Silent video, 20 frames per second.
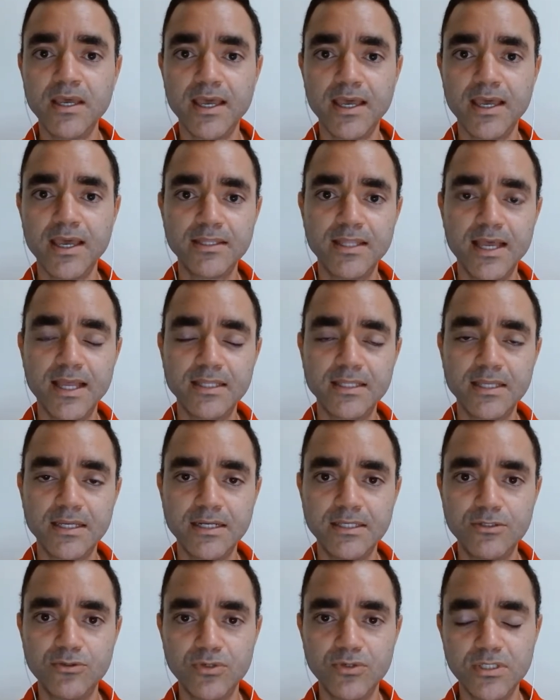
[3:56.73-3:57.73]
and that
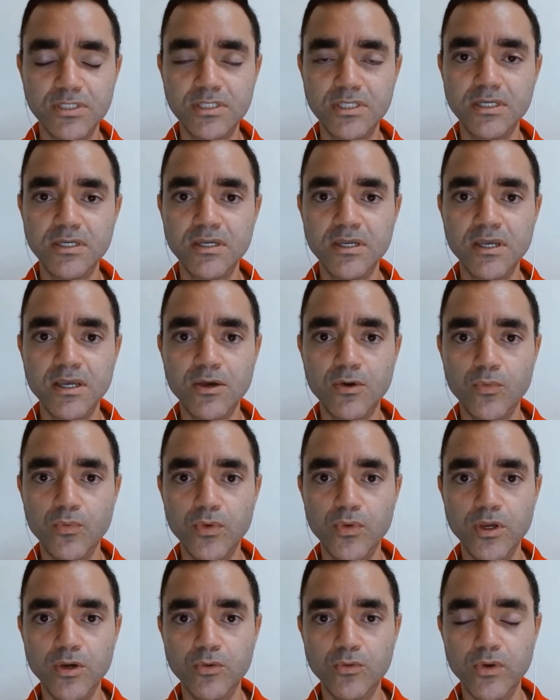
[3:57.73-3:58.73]
electricity
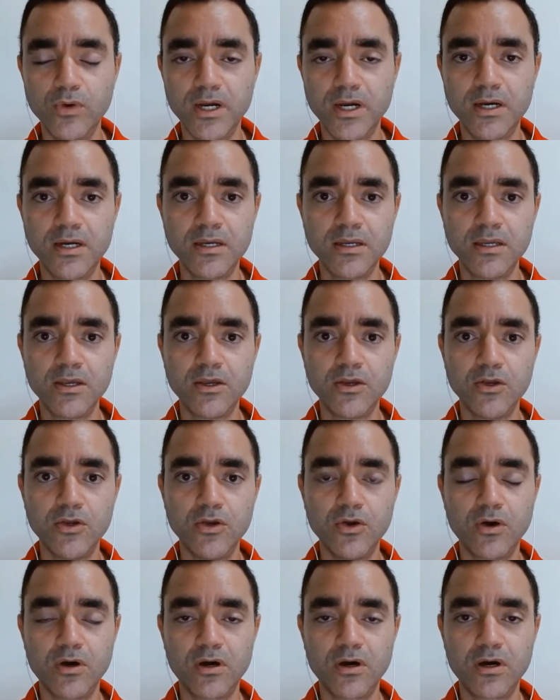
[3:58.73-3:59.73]
will run
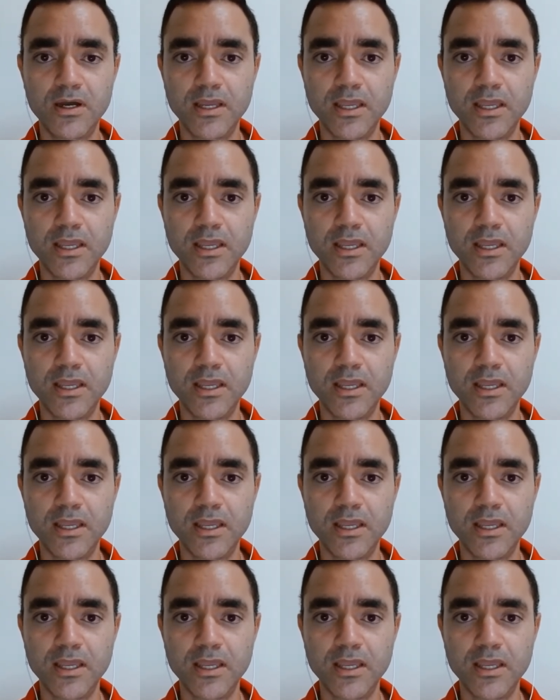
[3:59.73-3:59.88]
your